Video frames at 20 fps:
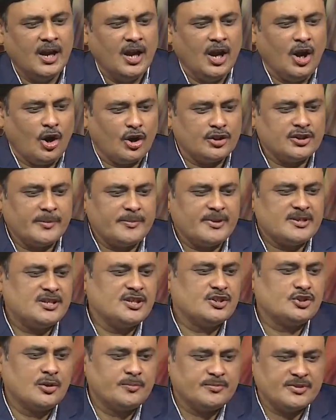On the
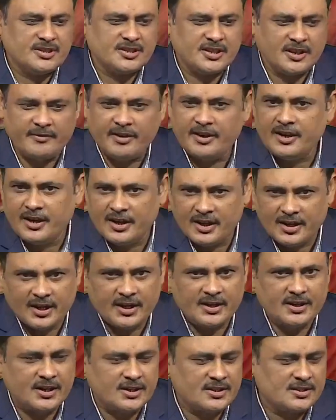basis of these 7
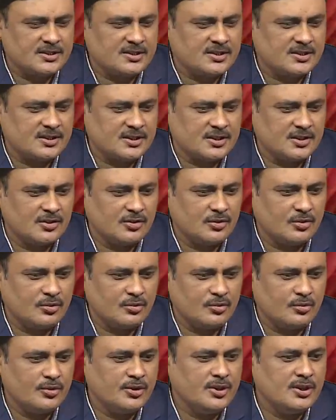indicators,
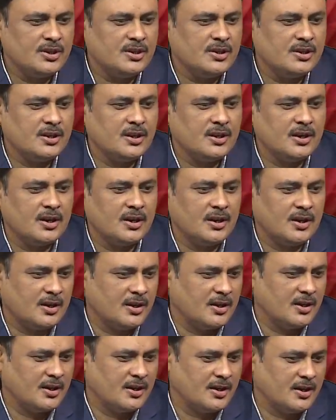we
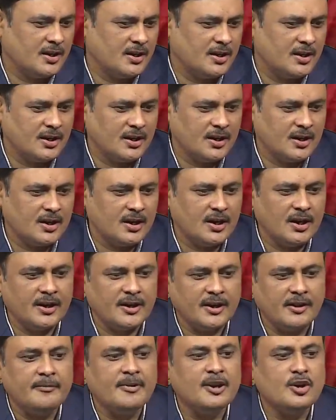are
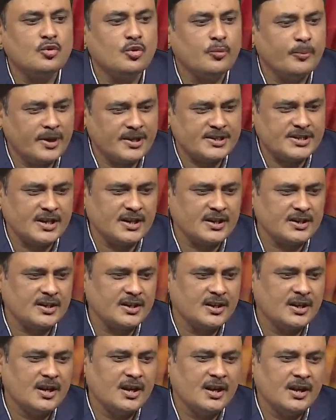able to measure
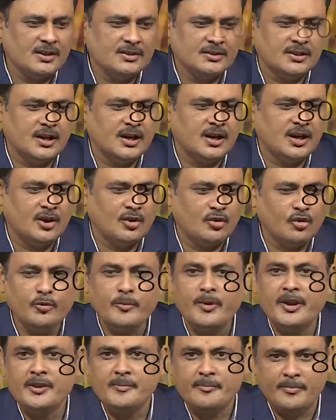the
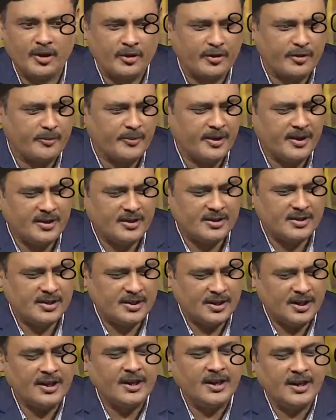women empowerment
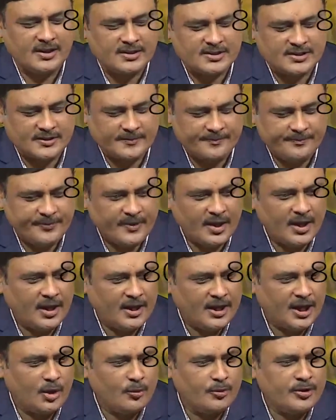index.
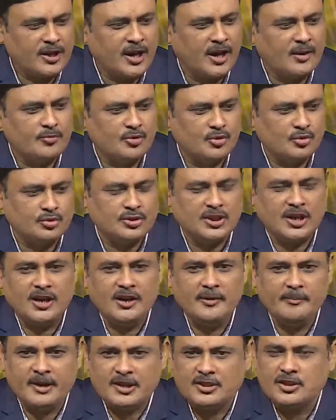Now we come to the
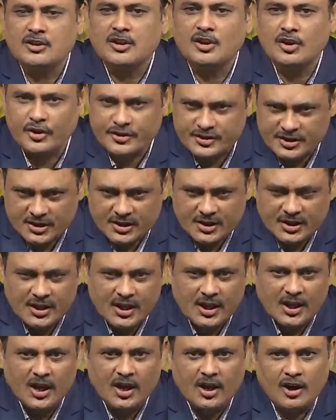methodology
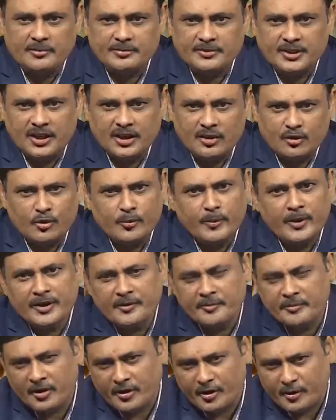of the women
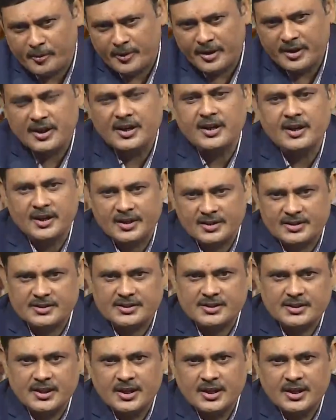empowerment index.